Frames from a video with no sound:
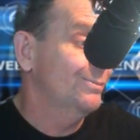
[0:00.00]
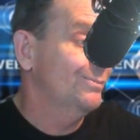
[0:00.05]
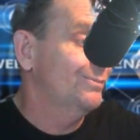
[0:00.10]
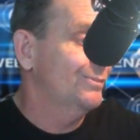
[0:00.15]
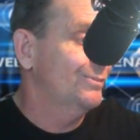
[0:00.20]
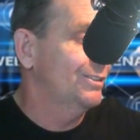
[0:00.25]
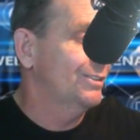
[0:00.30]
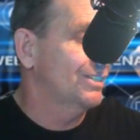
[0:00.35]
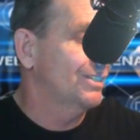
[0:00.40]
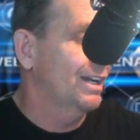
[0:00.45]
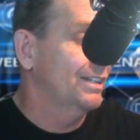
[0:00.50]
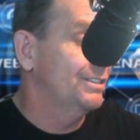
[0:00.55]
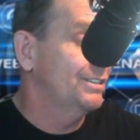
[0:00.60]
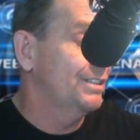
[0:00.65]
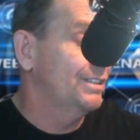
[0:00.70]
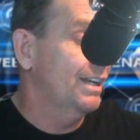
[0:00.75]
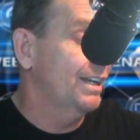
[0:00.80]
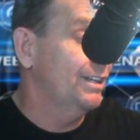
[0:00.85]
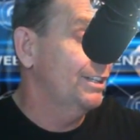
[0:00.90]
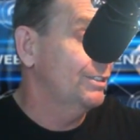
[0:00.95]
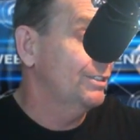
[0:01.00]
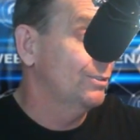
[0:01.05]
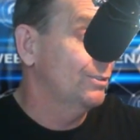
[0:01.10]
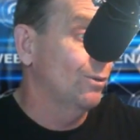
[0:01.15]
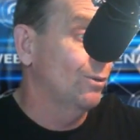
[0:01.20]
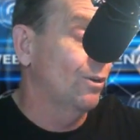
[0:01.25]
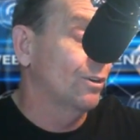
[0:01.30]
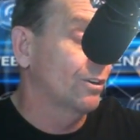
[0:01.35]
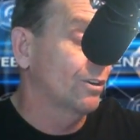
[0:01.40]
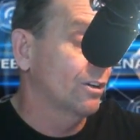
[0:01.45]
decides that he's no
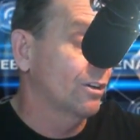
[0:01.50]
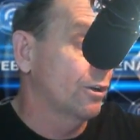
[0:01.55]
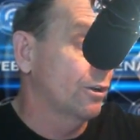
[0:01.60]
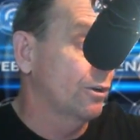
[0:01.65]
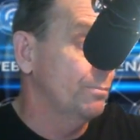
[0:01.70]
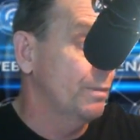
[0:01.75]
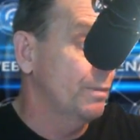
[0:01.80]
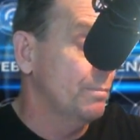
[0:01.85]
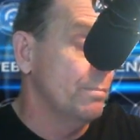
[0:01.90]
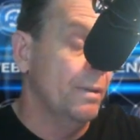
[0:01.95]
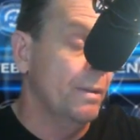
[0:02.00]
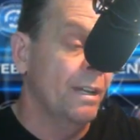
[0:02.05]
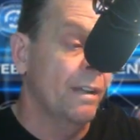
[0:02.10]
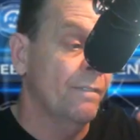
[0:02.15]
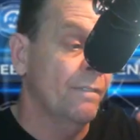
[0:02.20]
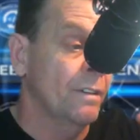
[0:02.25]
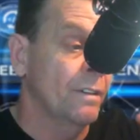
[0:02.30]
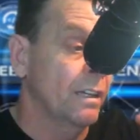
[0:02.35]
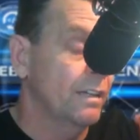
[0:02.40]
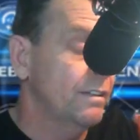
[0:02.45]
longer going to be benevolent?